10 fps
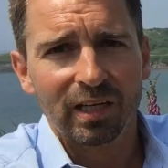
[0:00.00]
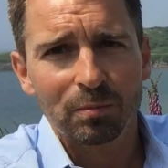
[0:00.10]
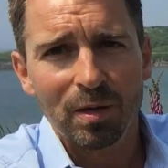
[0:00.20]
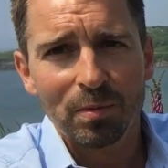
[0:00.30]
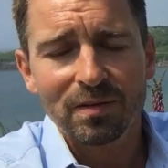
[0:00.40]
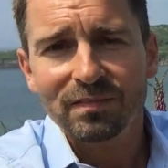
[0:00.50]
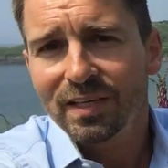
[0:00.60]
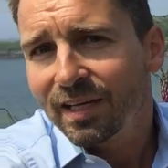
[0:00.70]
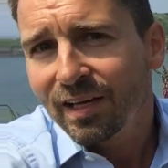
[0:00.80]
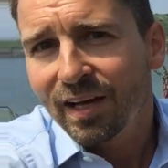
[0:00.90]
commitment.
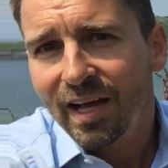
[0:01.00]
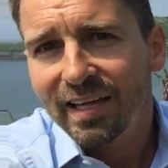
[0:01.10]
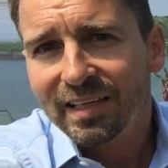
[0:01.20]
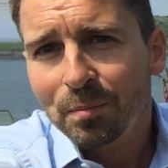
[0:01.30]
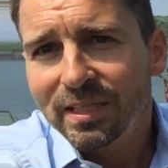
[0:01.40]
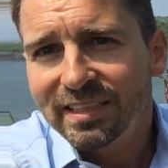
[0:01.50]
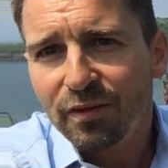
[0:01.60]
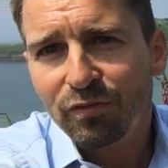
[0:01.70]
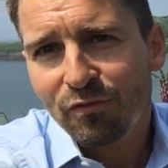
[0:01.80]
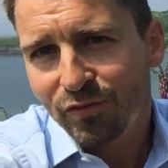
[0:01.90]
It can be
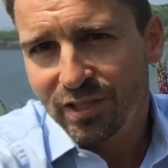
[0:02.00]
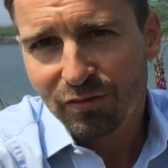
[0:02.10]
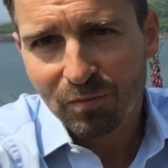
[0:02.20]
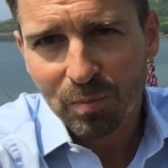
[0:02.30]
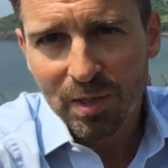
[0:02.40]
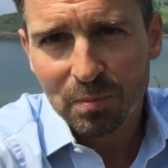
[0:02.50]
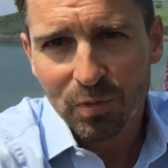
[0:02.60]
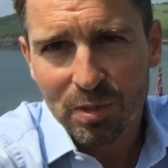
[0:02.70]
different for different people.